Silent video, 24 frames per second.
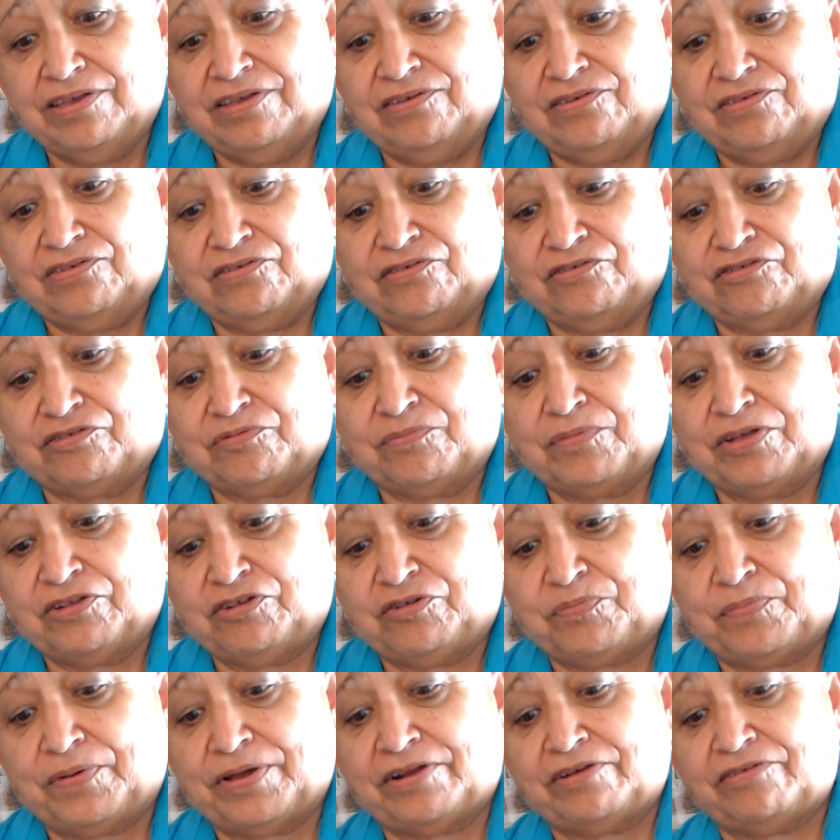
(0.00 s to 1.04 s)
So it's
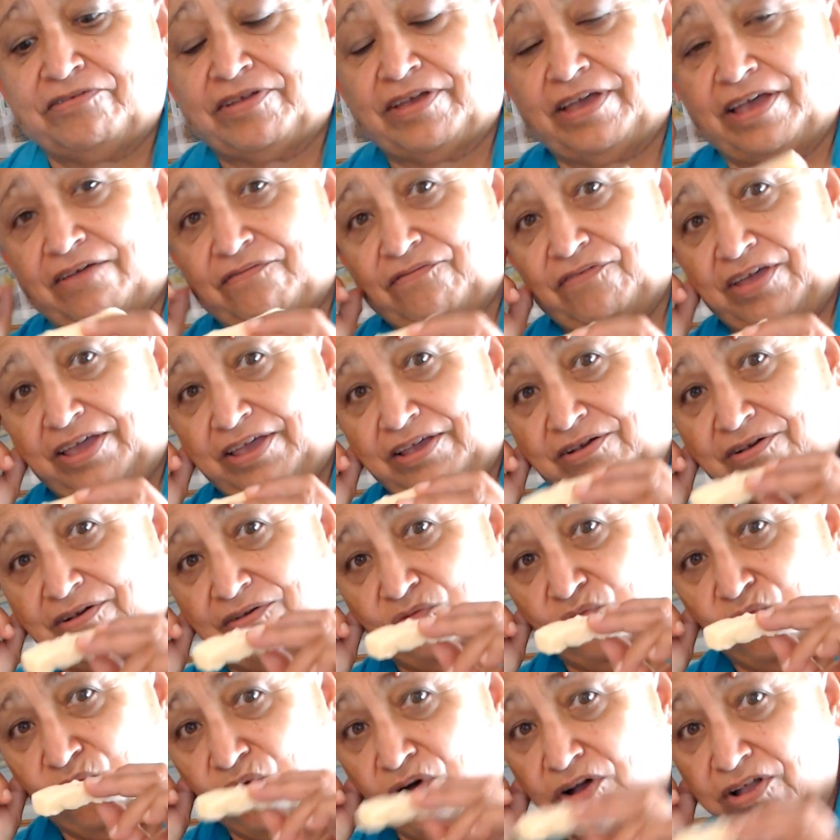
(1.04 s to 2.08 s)
much better to have like
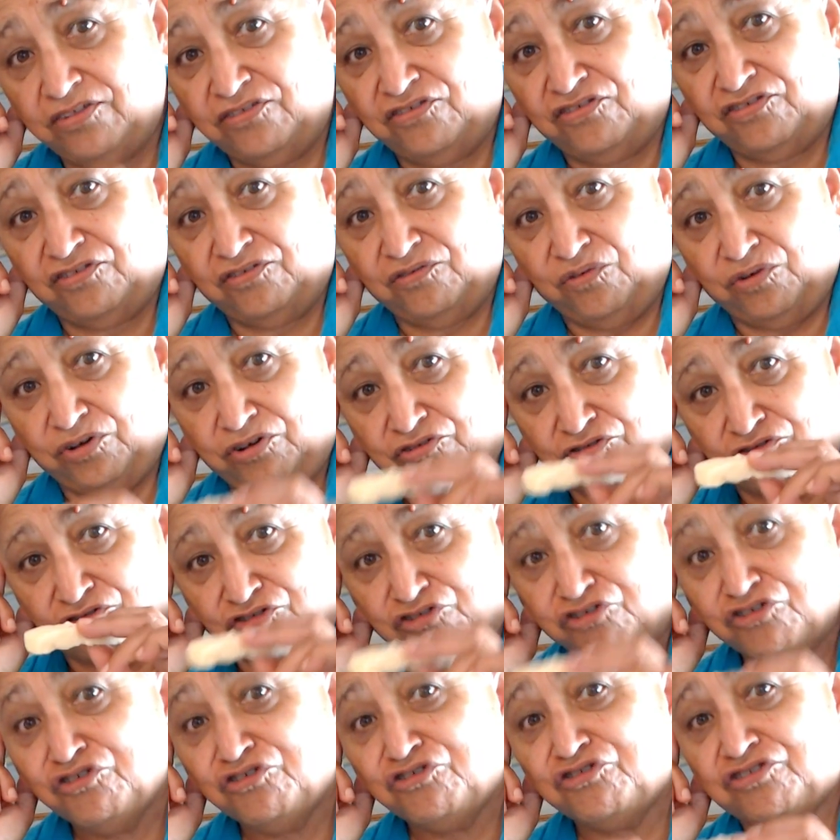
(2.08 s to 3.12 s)
1 or
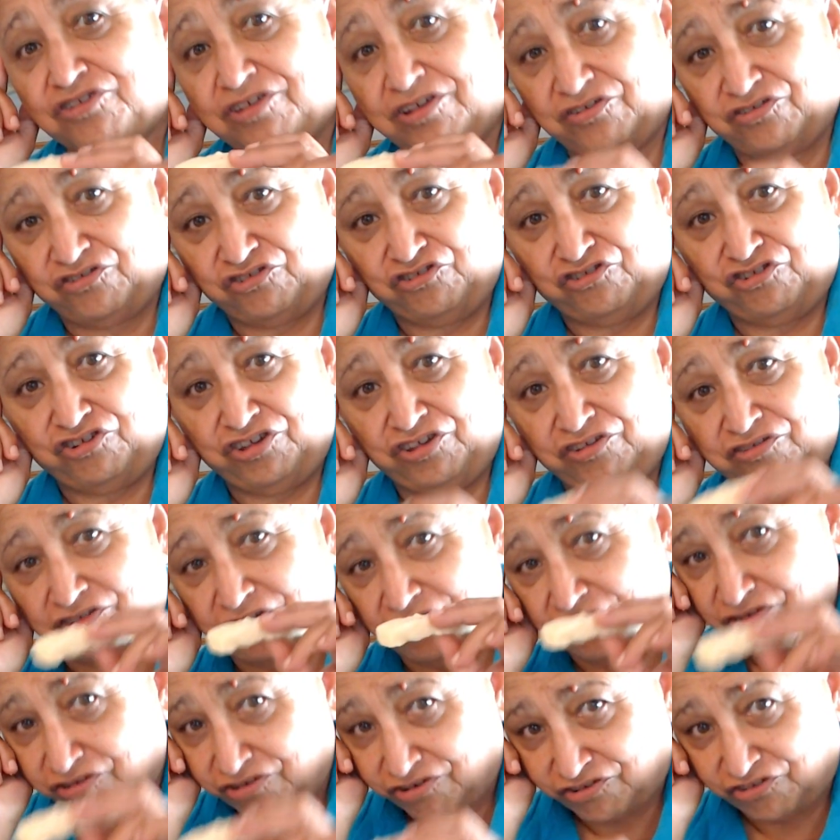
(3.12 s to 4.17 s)
2 sticks of cheese that
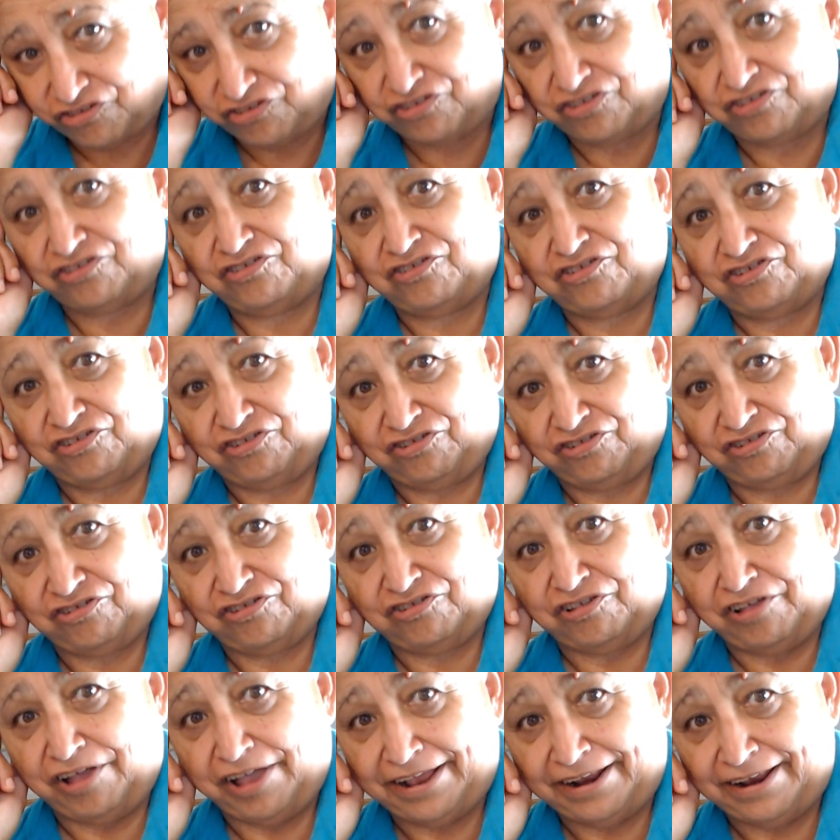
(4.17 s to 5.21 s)
you're going to just
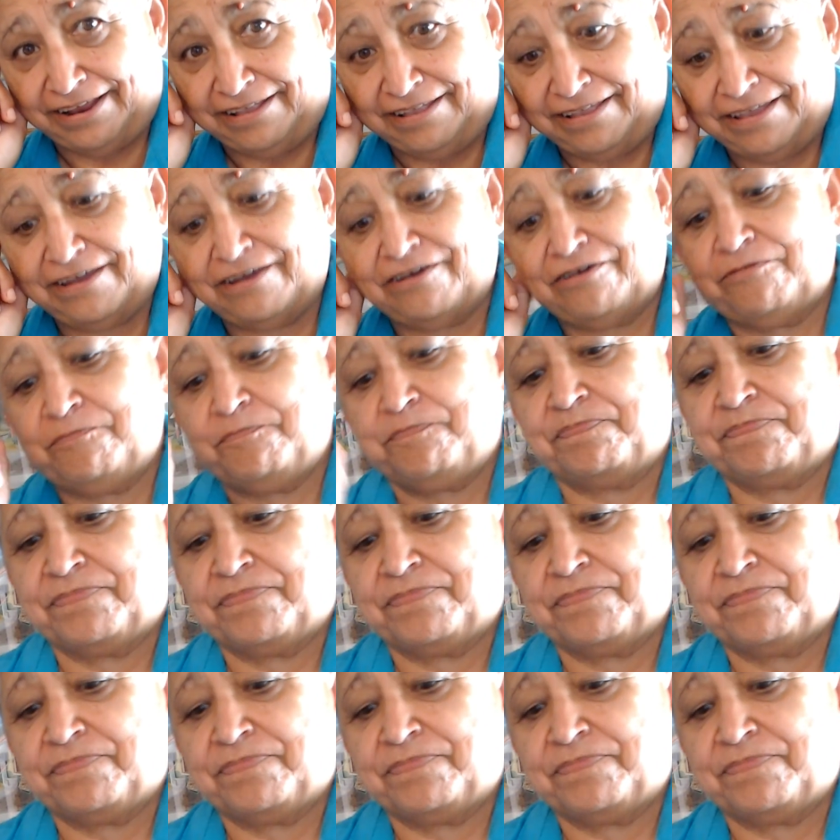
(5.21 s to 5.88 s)
slide in there.